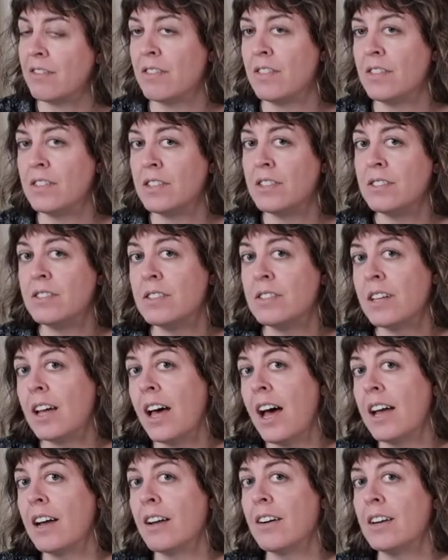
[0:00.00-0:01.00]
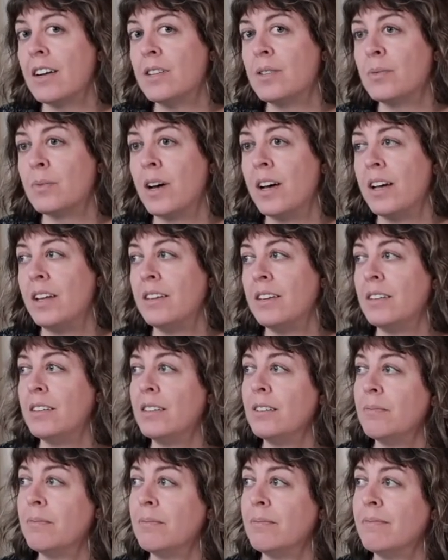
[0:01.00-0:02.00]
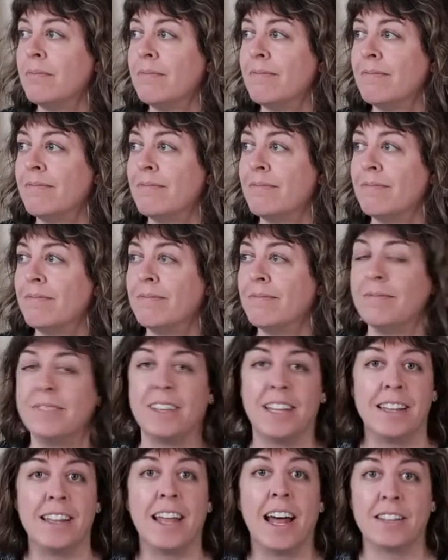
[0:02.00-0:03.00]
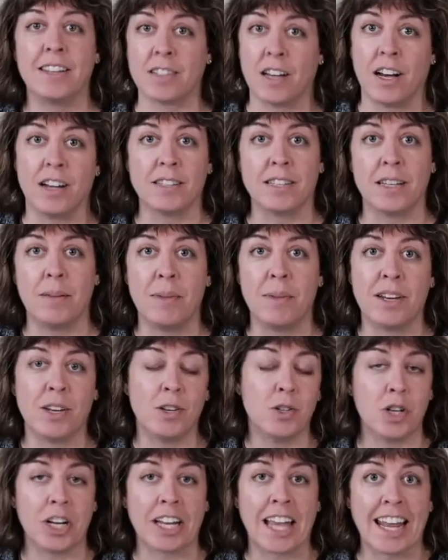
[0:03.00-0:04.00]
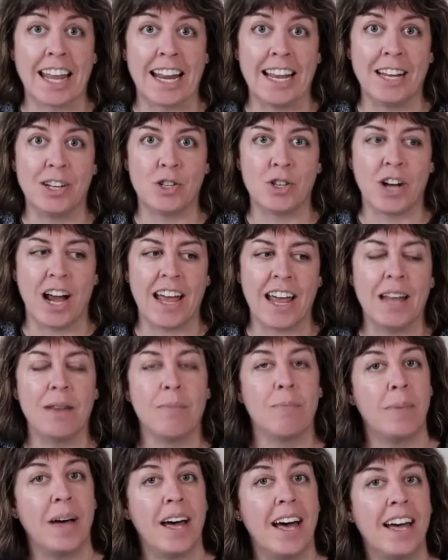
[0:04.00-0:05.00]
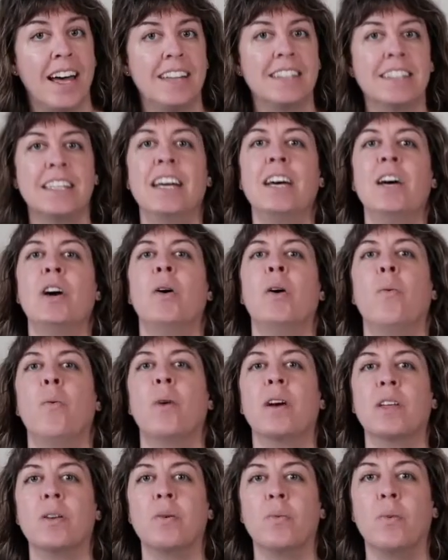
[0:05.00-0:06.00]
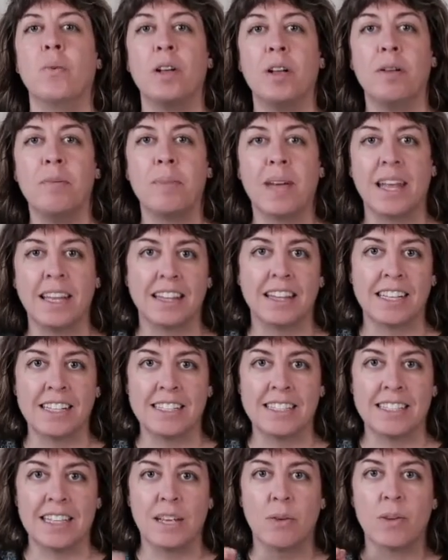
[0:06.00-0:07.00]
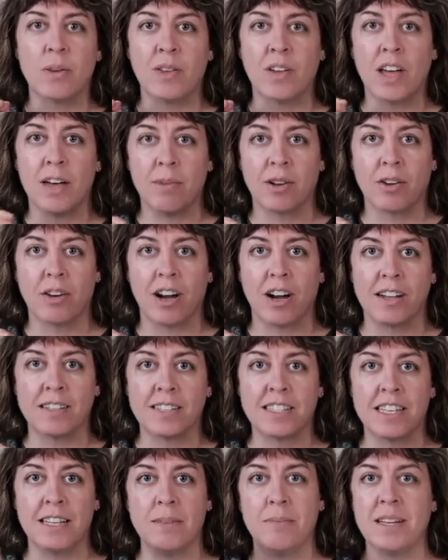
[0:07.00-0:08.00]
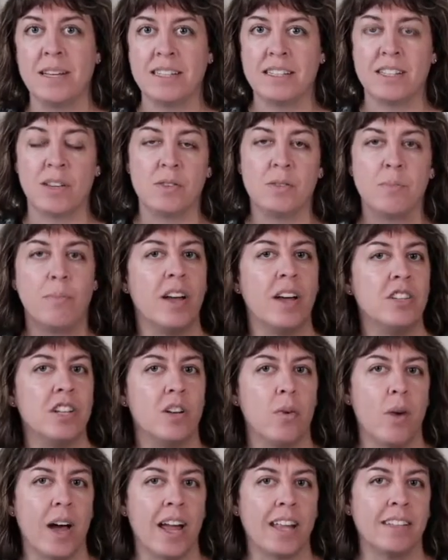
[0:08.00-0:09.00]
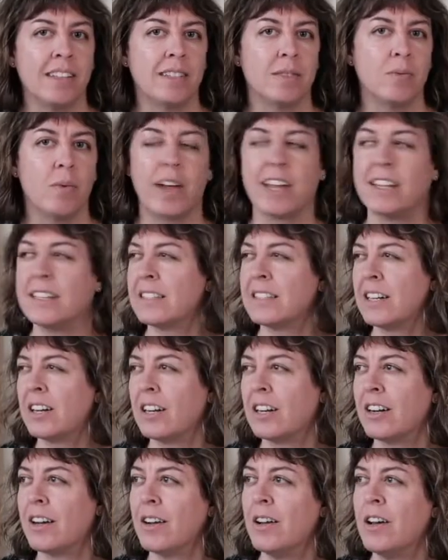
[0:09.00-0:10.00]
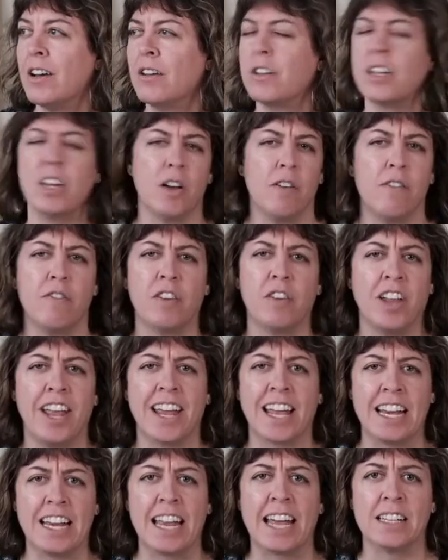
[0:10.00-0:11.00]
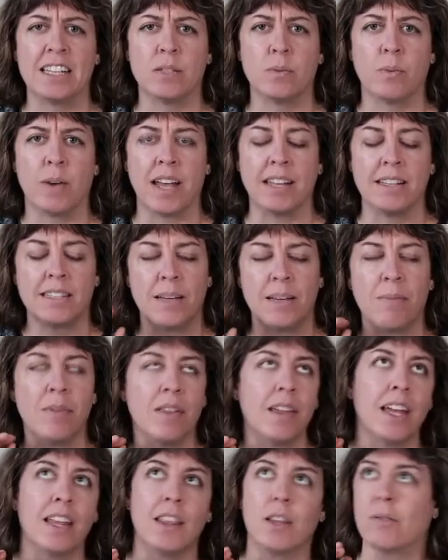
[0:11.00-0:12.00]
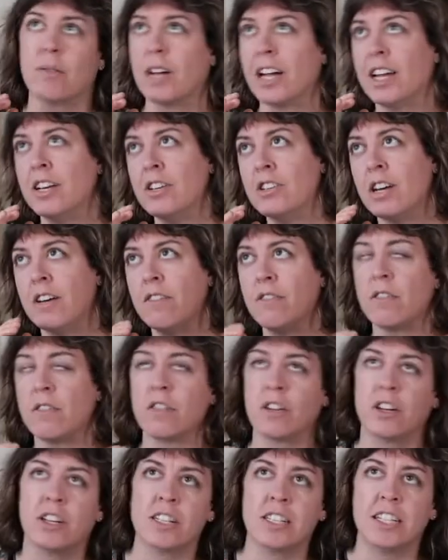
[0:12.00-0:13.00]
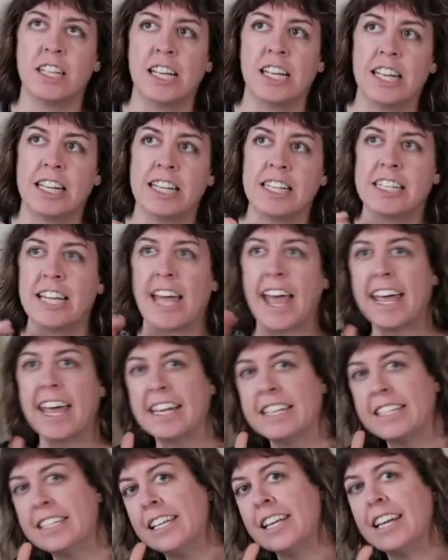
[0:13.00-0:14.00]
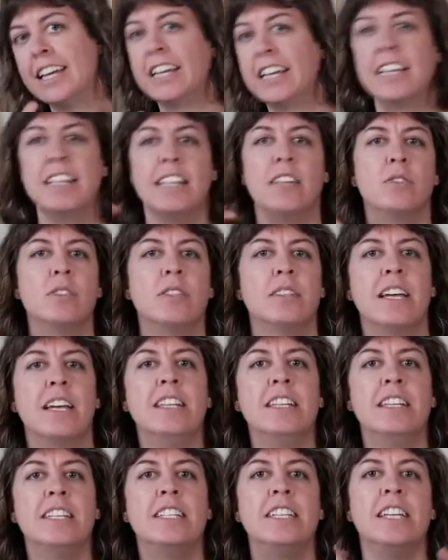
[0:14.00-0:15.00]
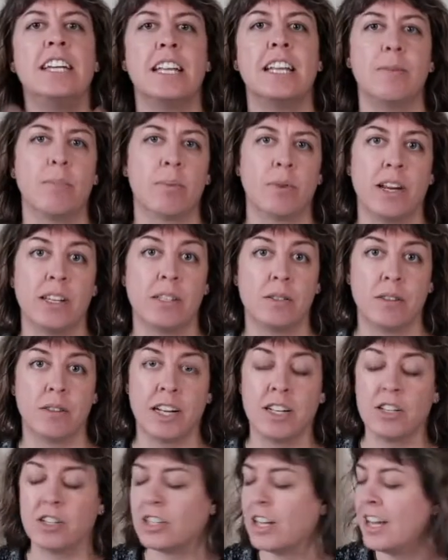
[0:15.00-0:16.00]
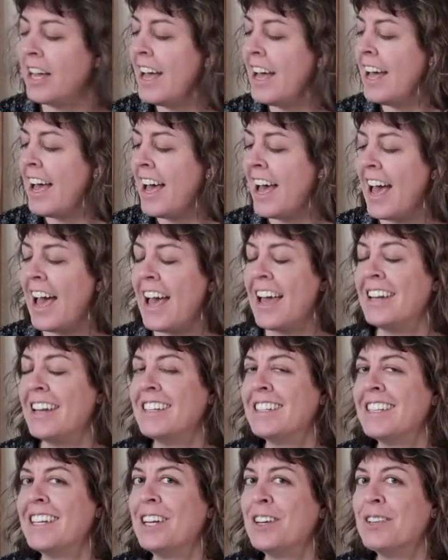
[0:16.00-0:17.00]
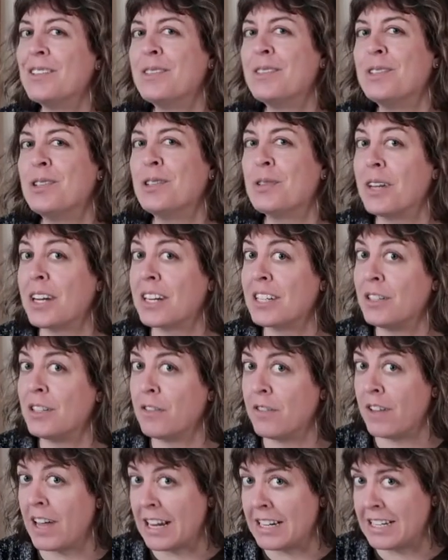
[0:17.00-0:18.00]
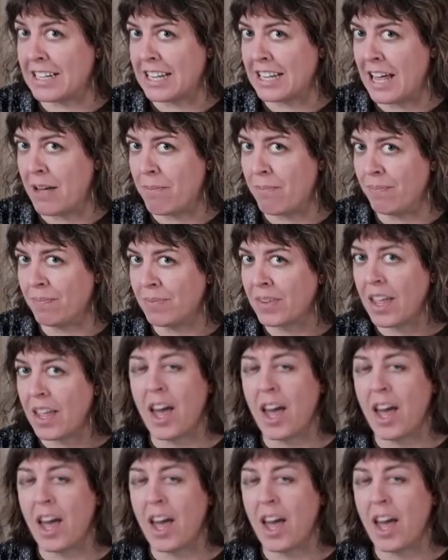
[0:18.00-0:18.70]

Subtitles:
If you do see a higher end one, then that's awesome and you should get it and try it. But what you will mainly see when you come across them is those budget wines, wines that are, you know, for like a nice wine, something in the range of 13 to 18, in the teen price range. And here's the trick to finding them.